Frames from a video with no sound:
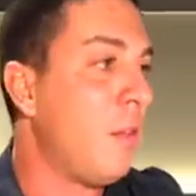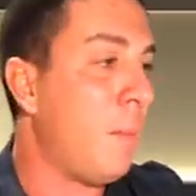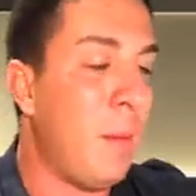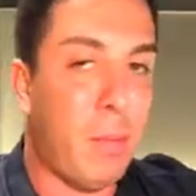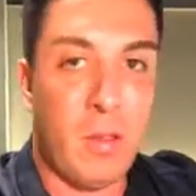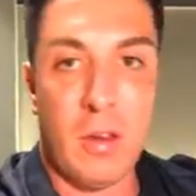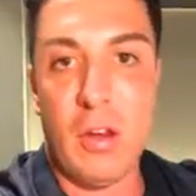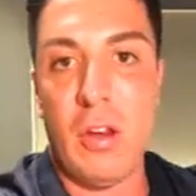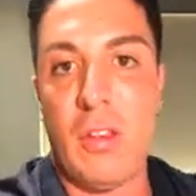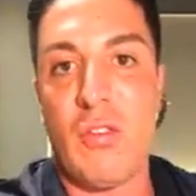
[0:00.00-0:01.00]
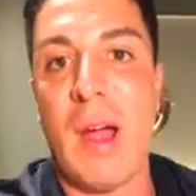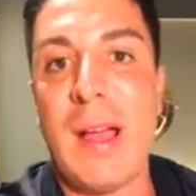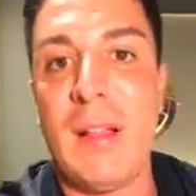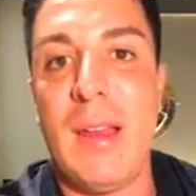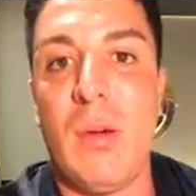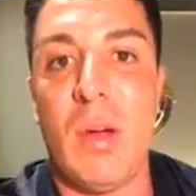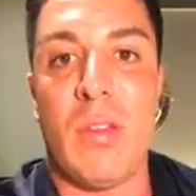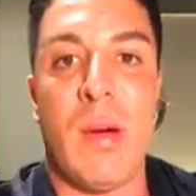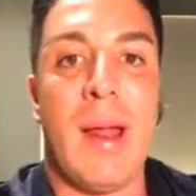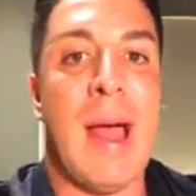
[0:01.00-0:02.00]
the person you do the dry cleaning with,
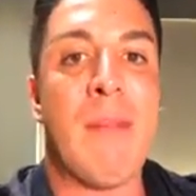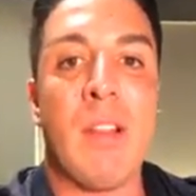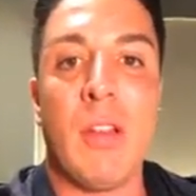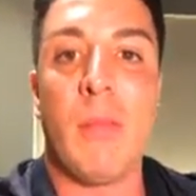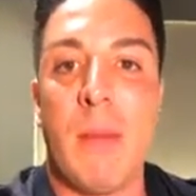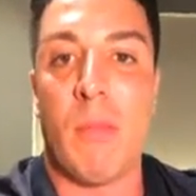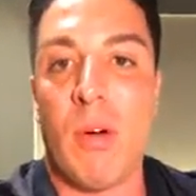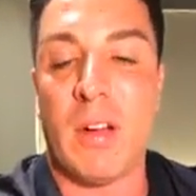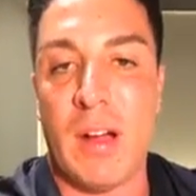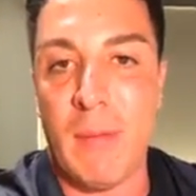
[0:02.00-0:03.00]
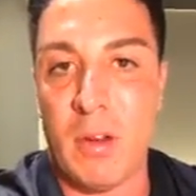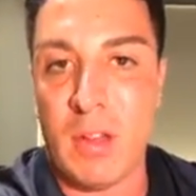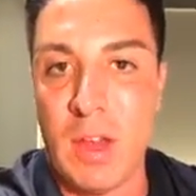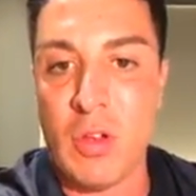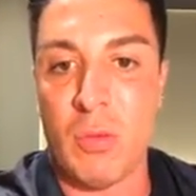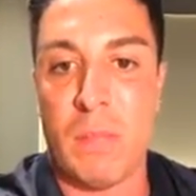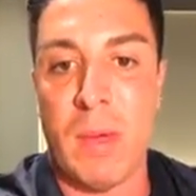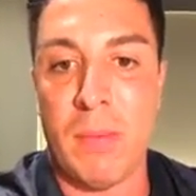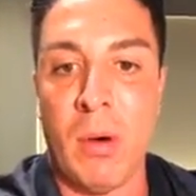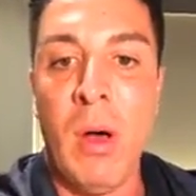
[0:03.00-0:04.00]
right? Have a little bit more of a conversation with
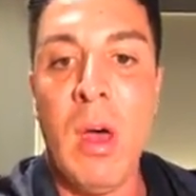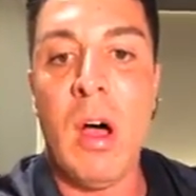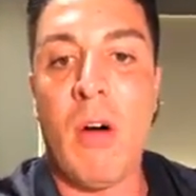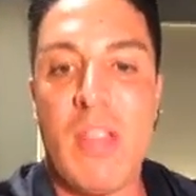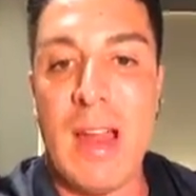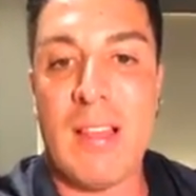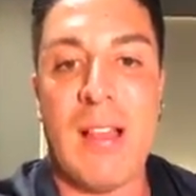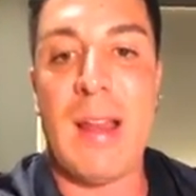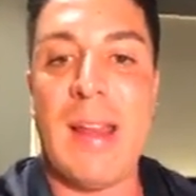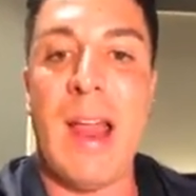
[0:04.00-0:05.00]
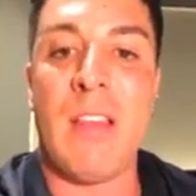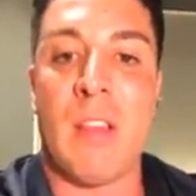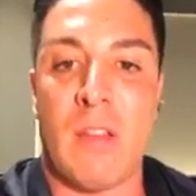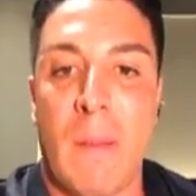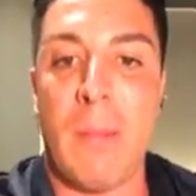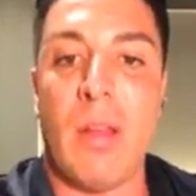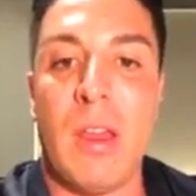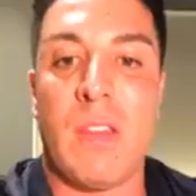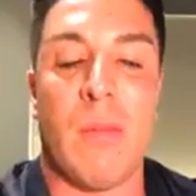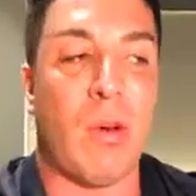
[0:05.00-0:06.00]
people over the next 90 days and start
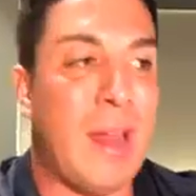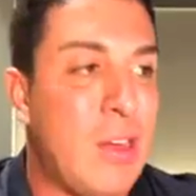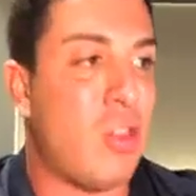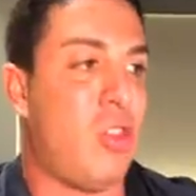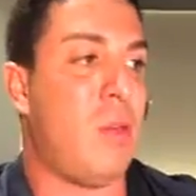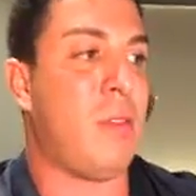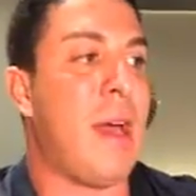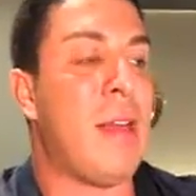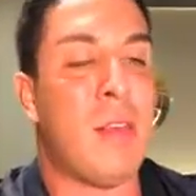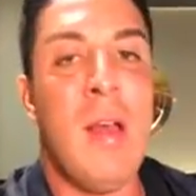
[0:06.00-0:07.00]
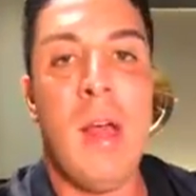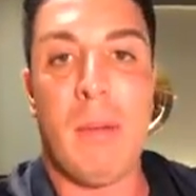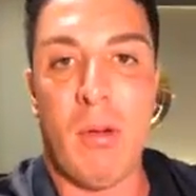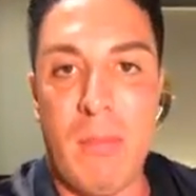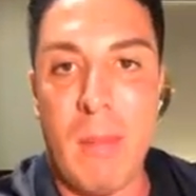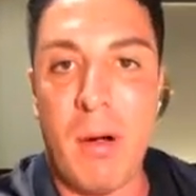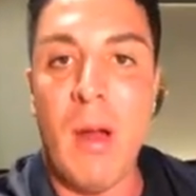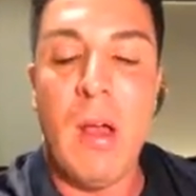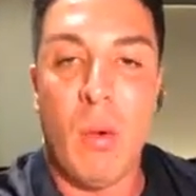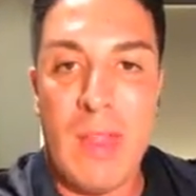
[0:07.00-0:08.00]
building some relationships, guys. But remember,
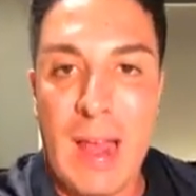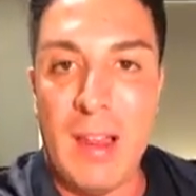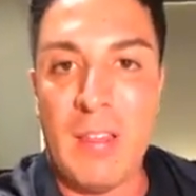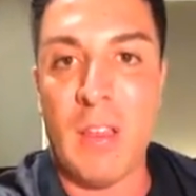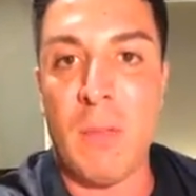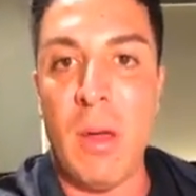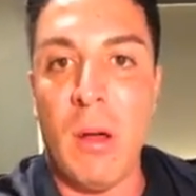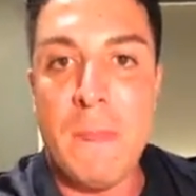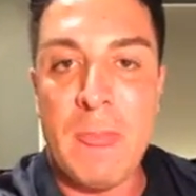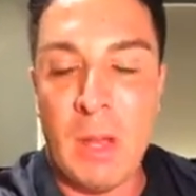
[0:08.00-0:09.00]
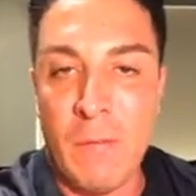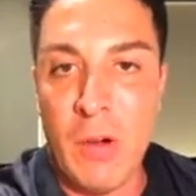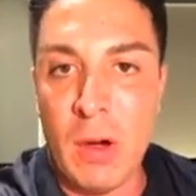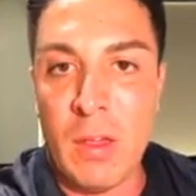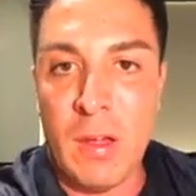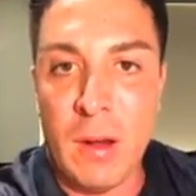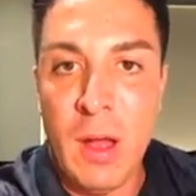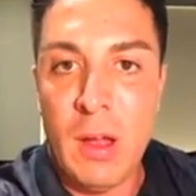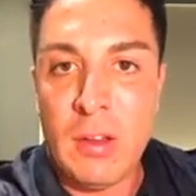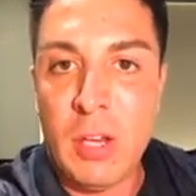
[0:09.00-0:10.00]
when that list is built, you're focused on
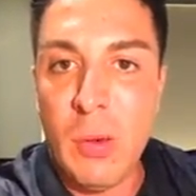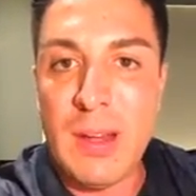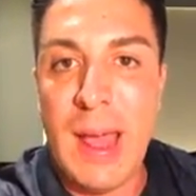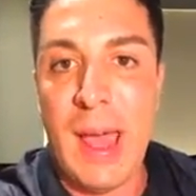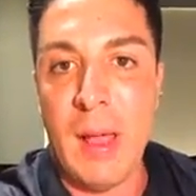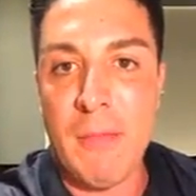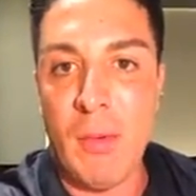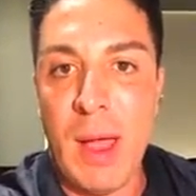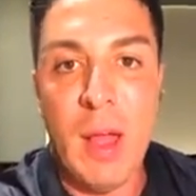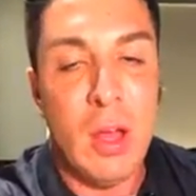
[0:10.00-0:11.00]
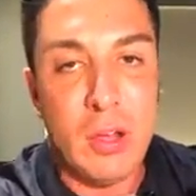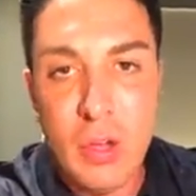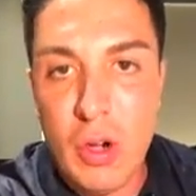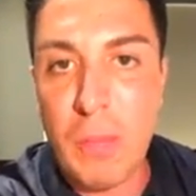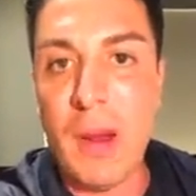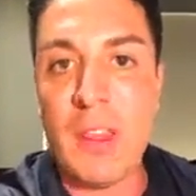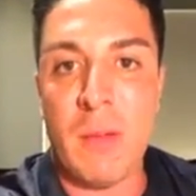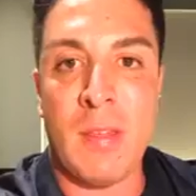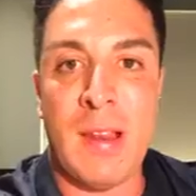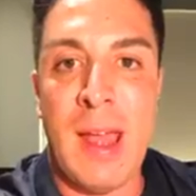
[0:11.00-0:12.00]
two a day, right? Two new
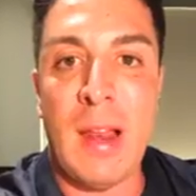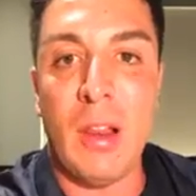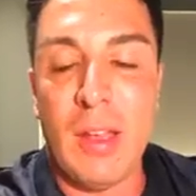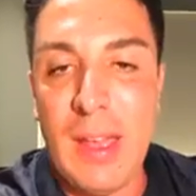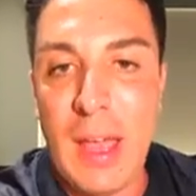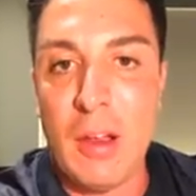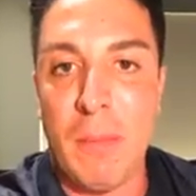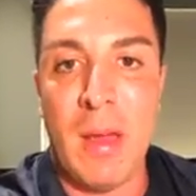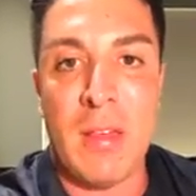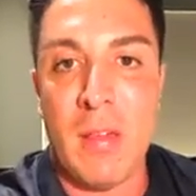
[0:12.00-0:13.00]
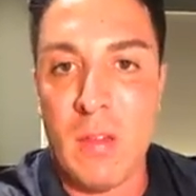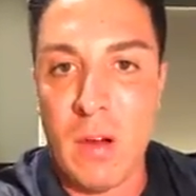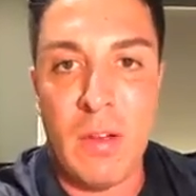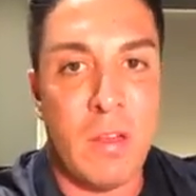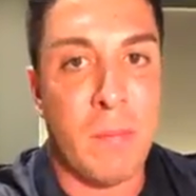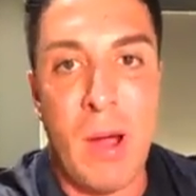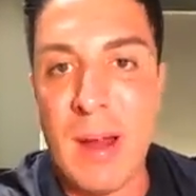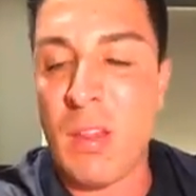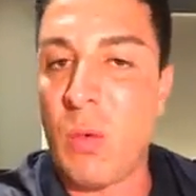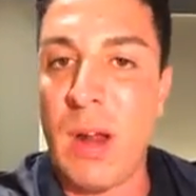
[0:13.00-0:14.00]
prospects a day, looking at your business, service,
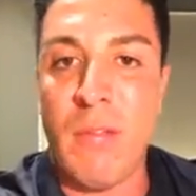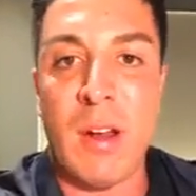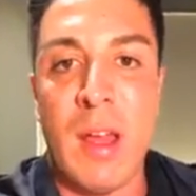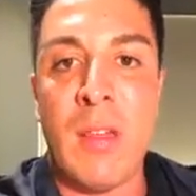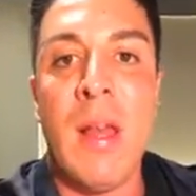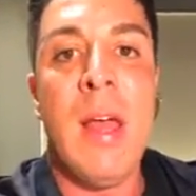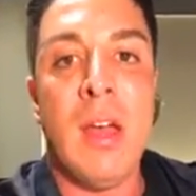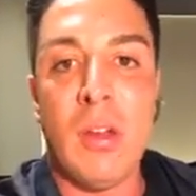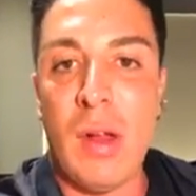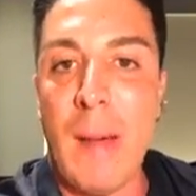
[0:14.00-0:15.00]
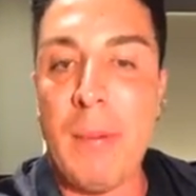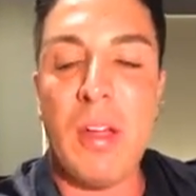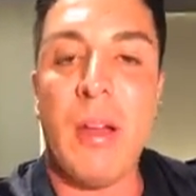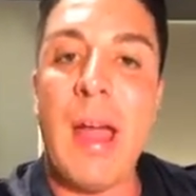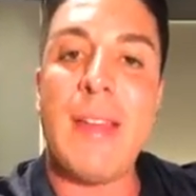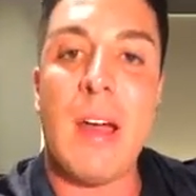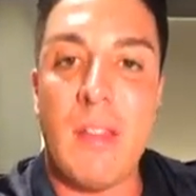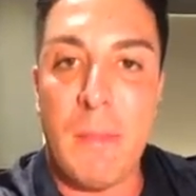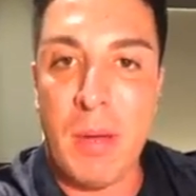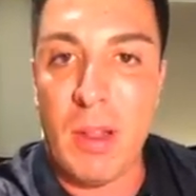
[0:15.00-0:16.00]
products, whatever it is. Do not put your head down on
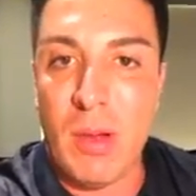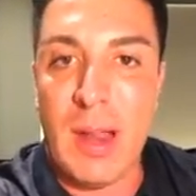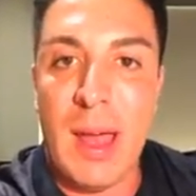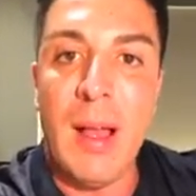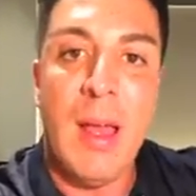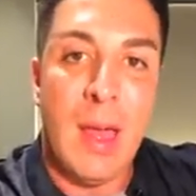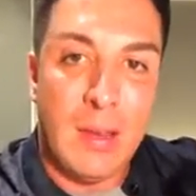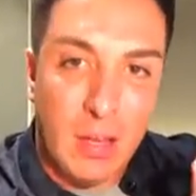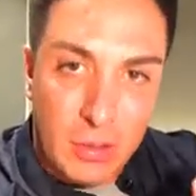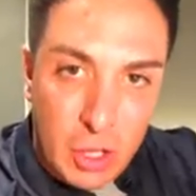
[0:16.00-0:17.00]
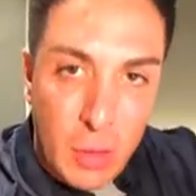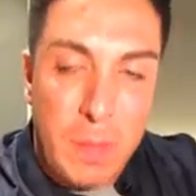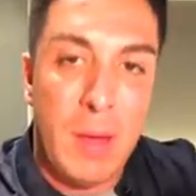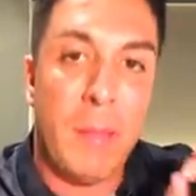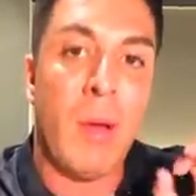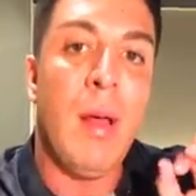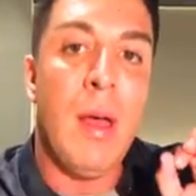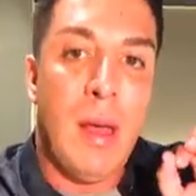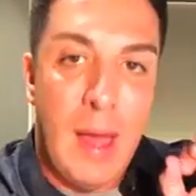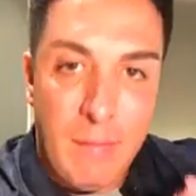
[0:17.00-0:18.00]
the pillow at night until two people
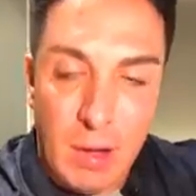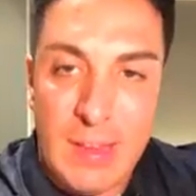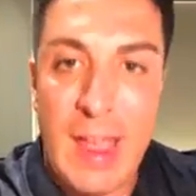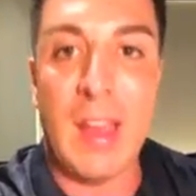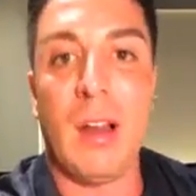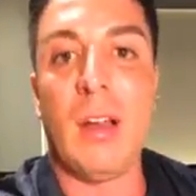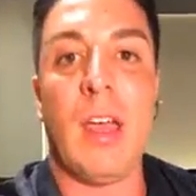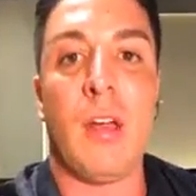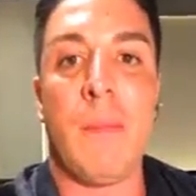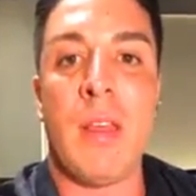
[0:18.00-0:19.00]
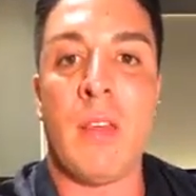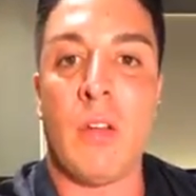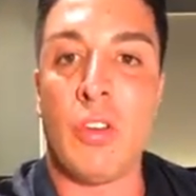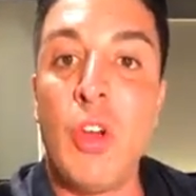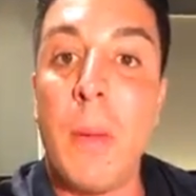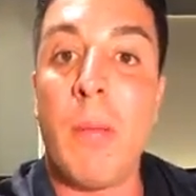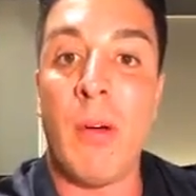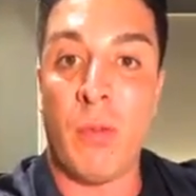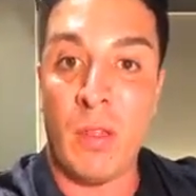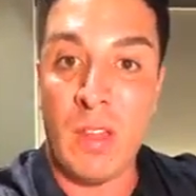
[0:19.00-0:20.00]
have taken a look at your business or two people
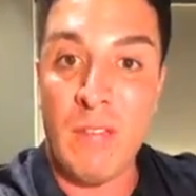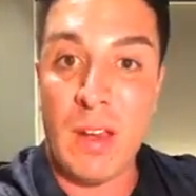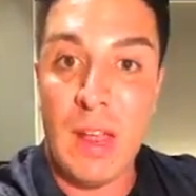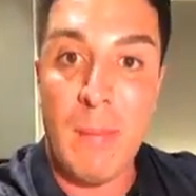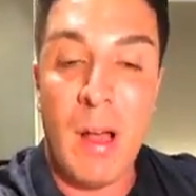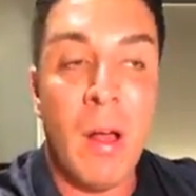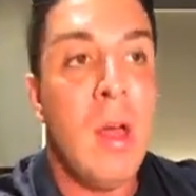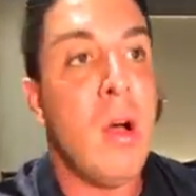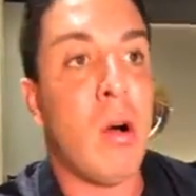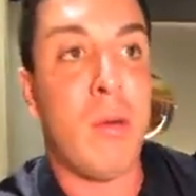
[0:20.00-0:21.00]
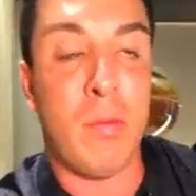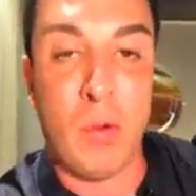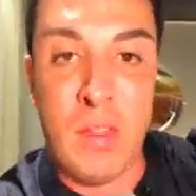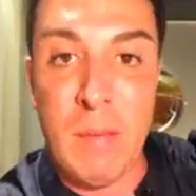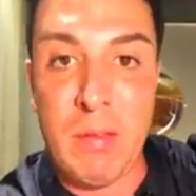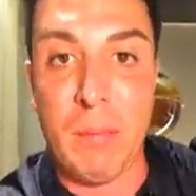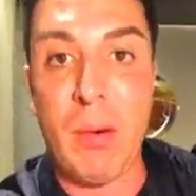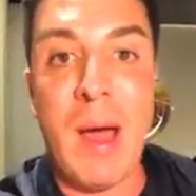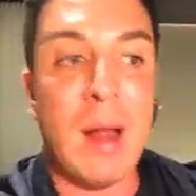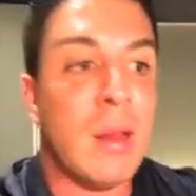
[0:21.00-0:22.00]
have received an email or have received some
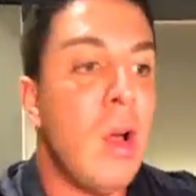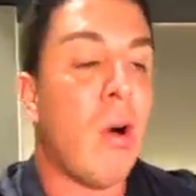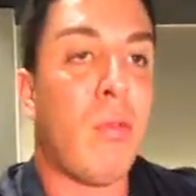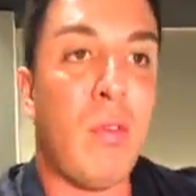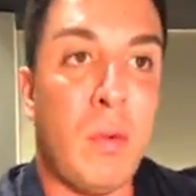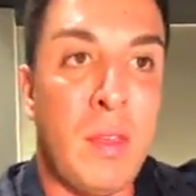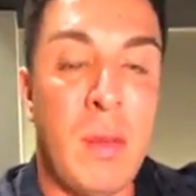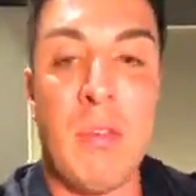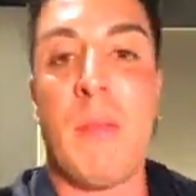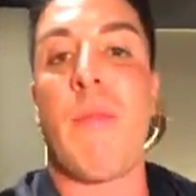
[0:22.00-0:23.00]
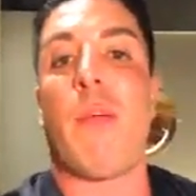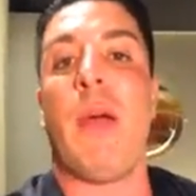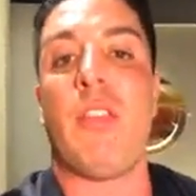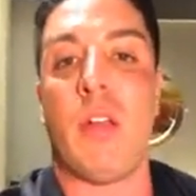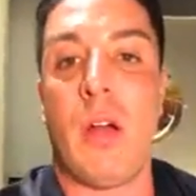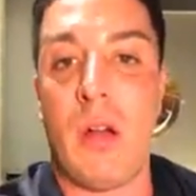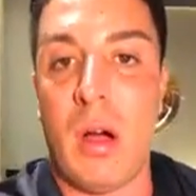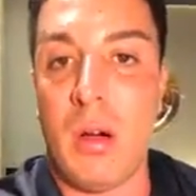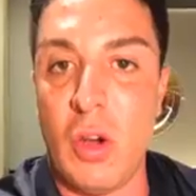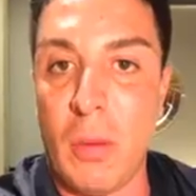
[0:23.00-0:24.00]
product or received some information on,
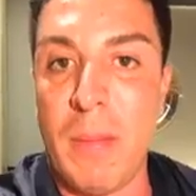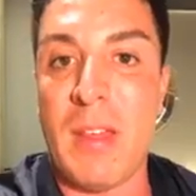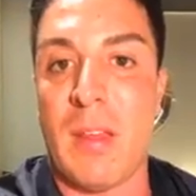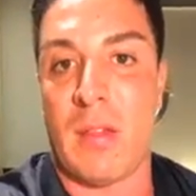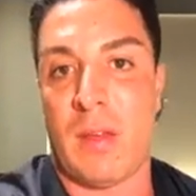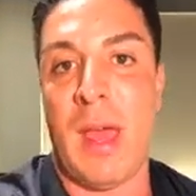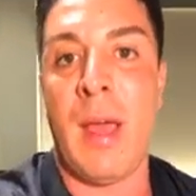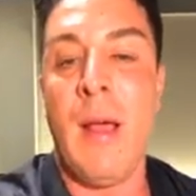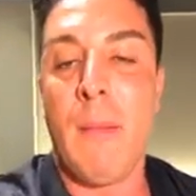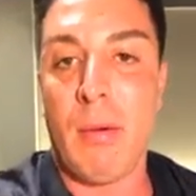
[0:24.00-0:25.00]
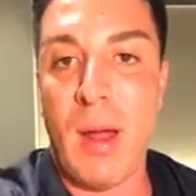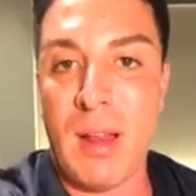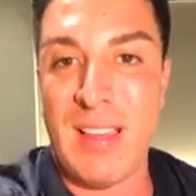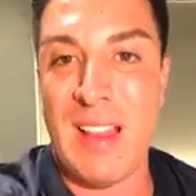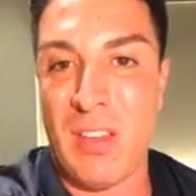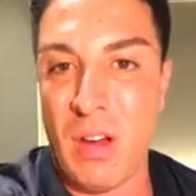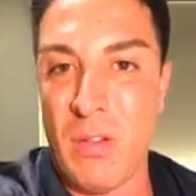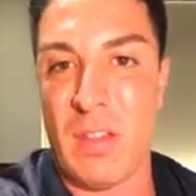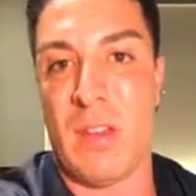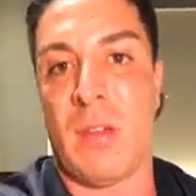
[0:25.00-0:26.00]
on your business, okay? Products and
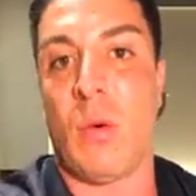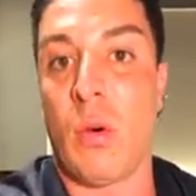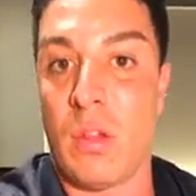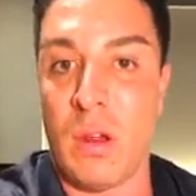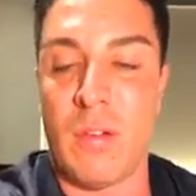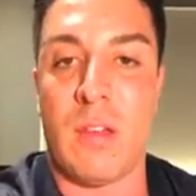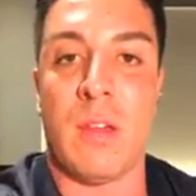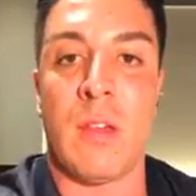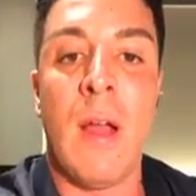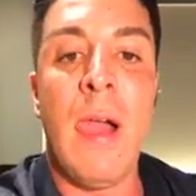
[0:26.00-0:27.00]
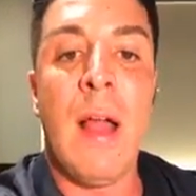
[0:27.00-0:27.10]
services or services.